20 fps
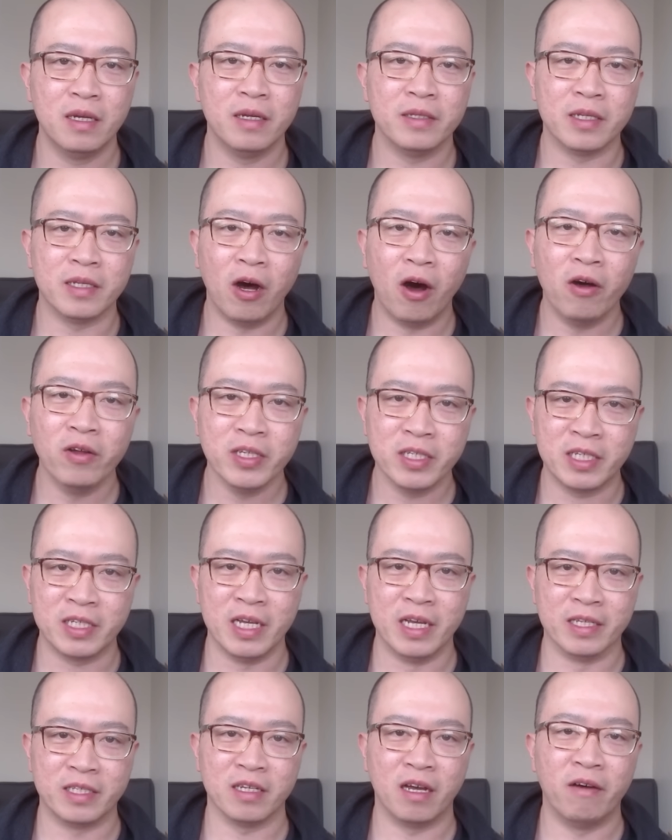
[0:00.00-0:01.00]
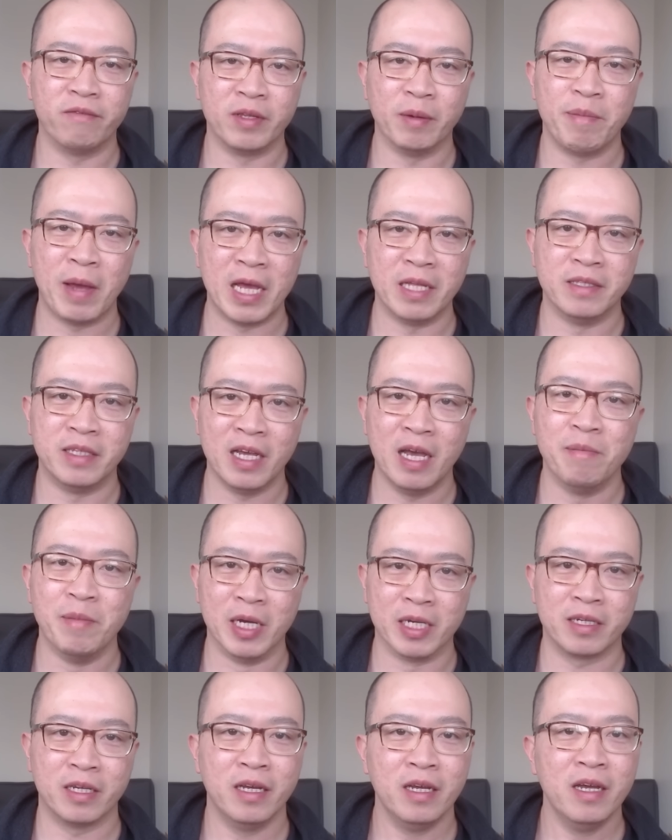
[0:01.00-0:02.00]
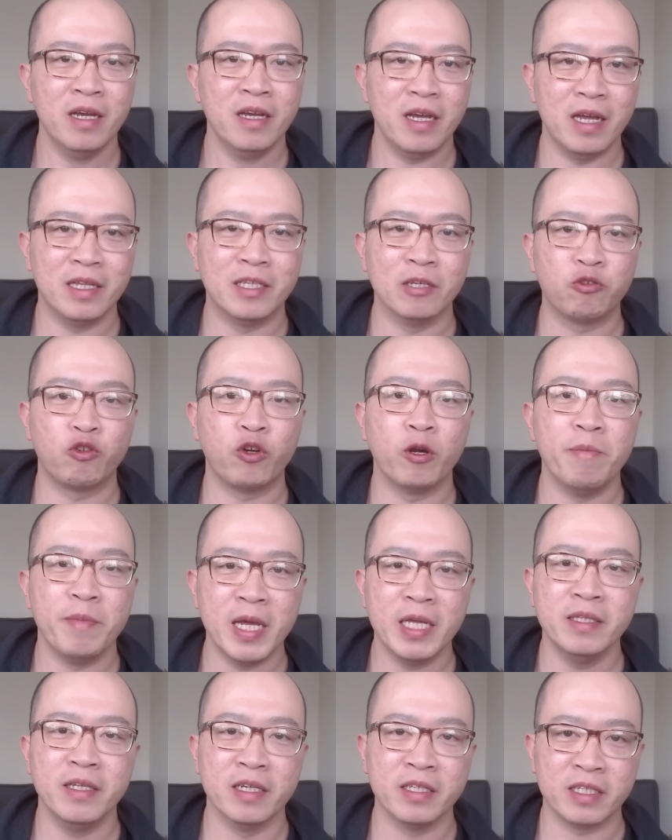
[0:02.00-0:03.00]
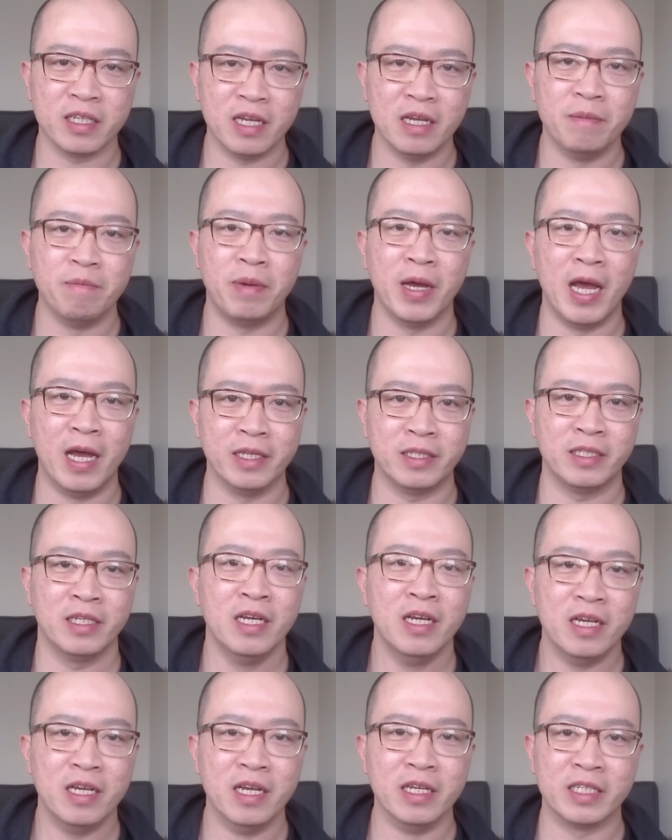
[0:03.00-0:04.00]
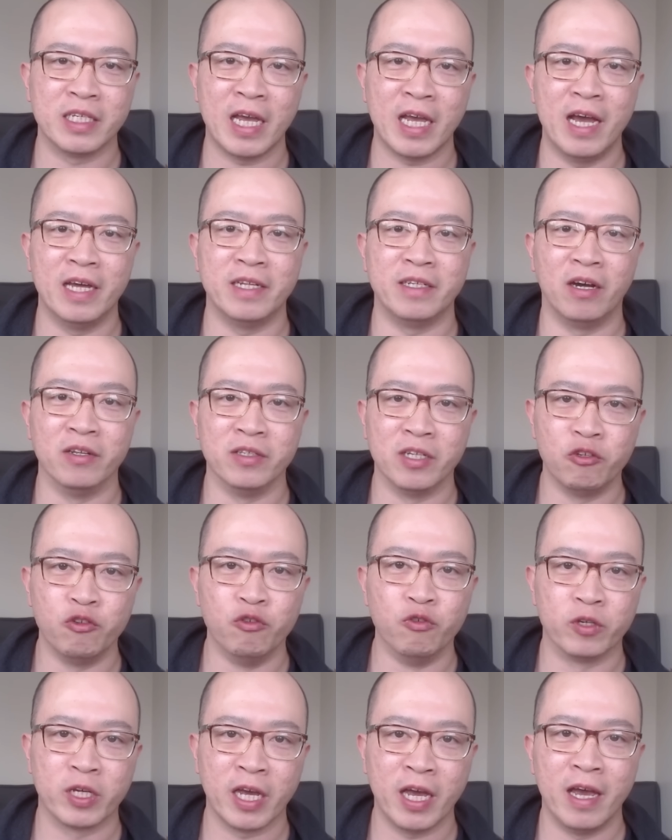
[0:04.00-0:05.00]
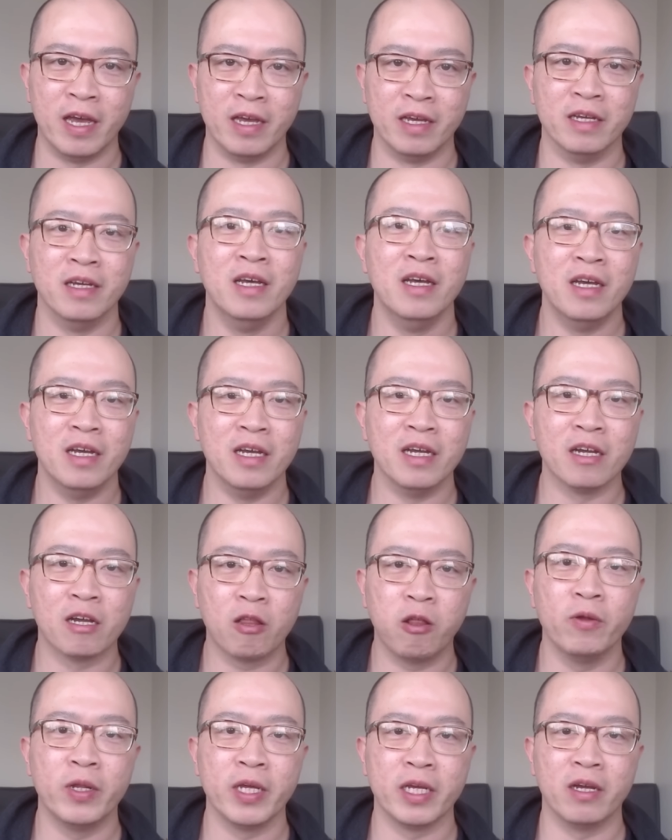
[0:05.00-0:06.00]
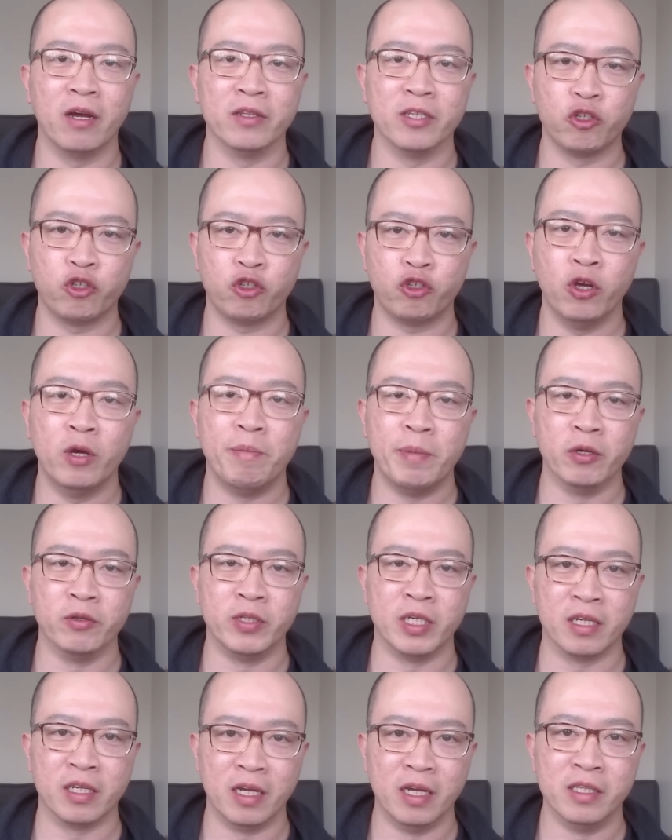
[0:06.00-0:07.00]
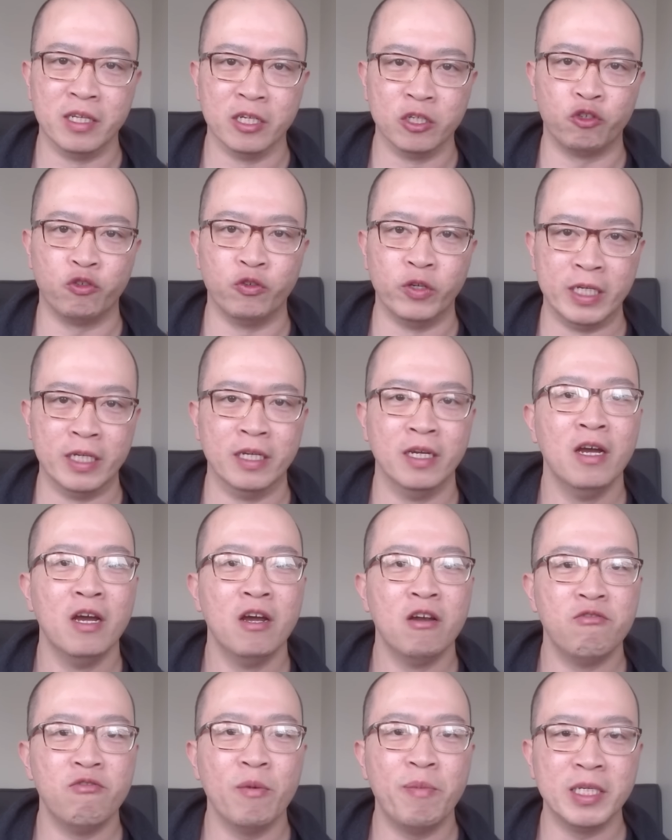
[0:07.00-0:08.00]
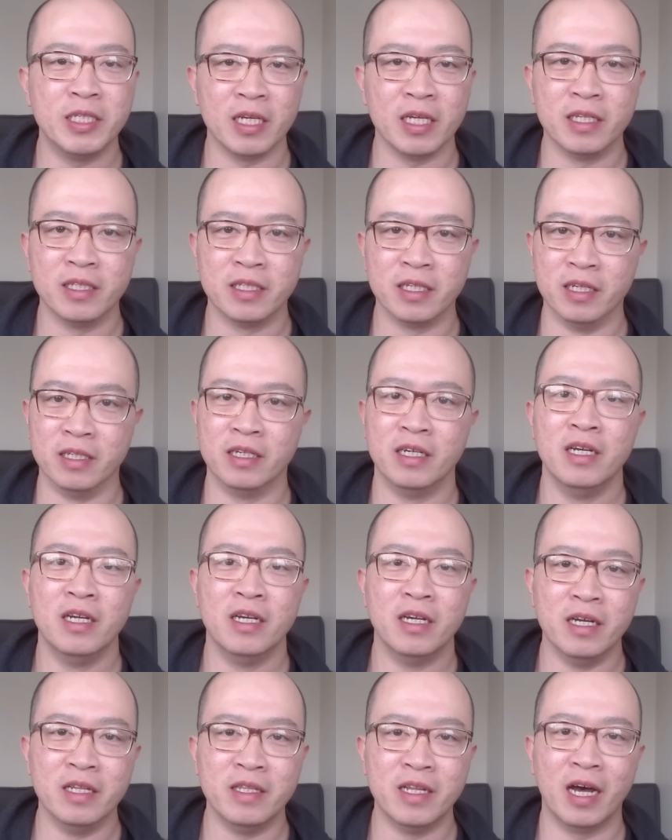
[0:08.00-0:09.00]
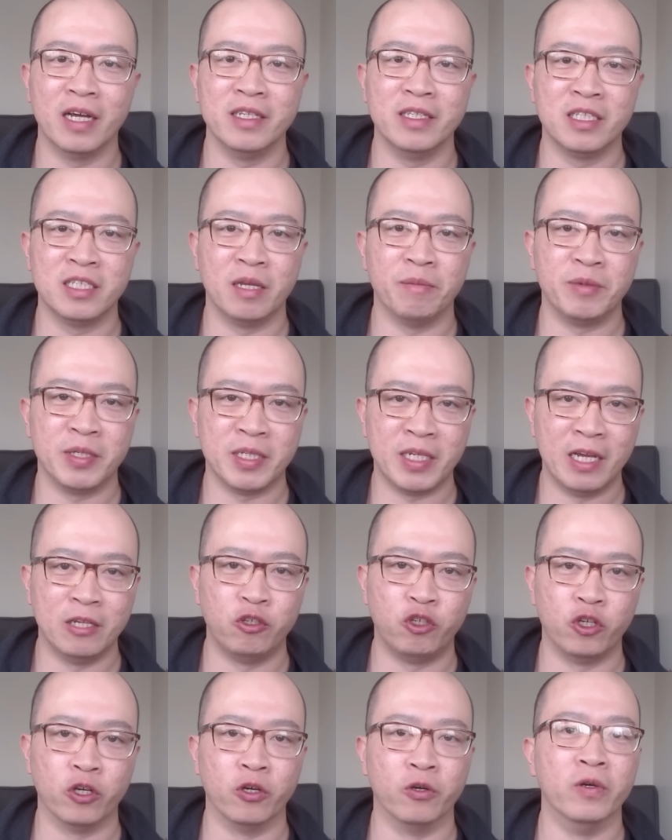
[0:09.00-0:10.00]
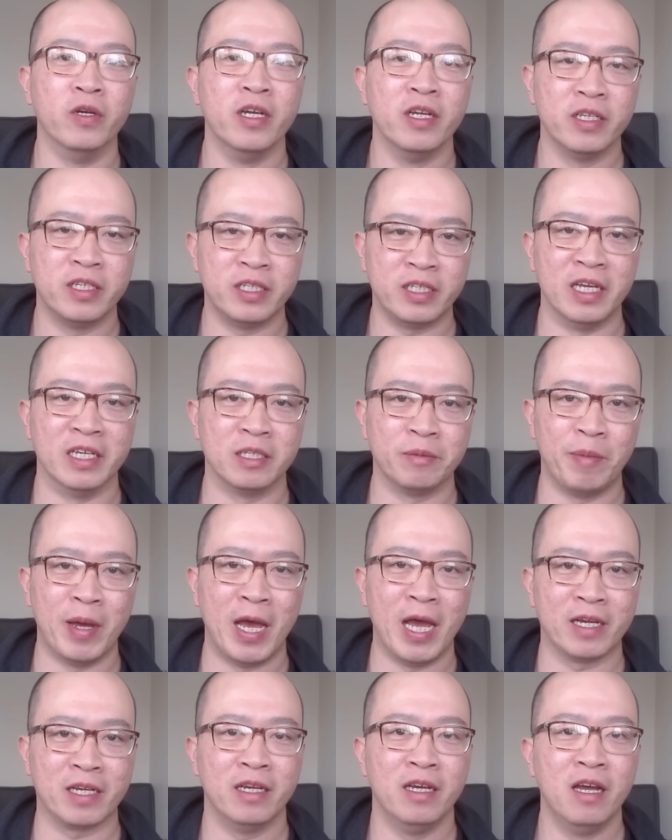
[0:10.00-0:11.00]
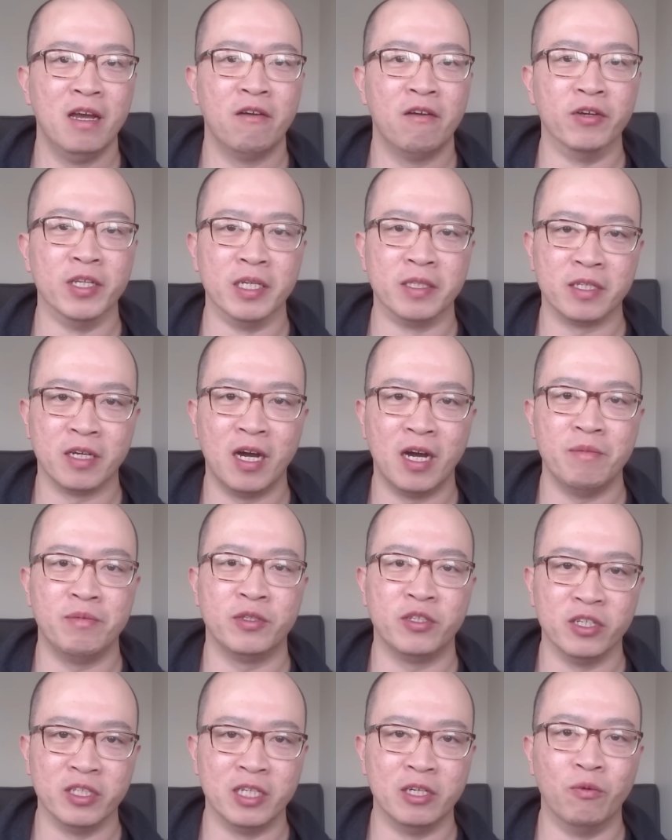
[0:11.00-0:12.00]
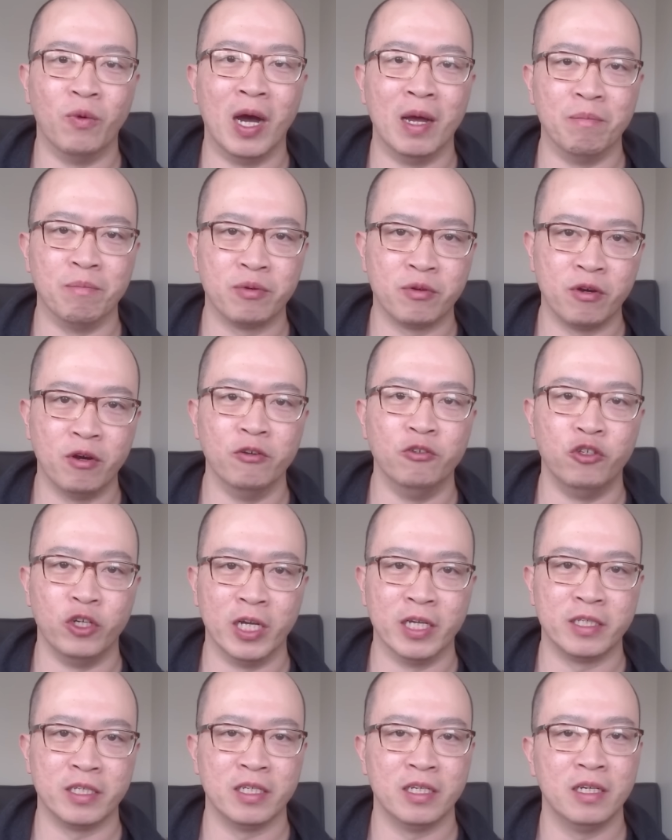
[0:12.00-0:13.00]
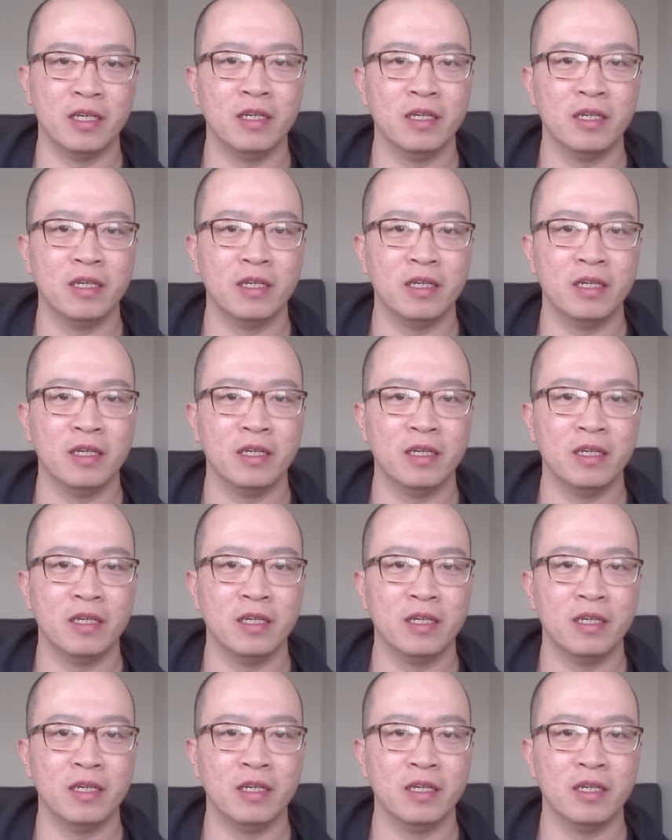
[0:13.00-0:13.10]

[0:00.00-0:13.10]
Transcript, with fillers: The onset of the pandemic and the tremendous impact it's had on the UK, including on the shipbuilding industry, represented another substantial setback for the Type 31 project.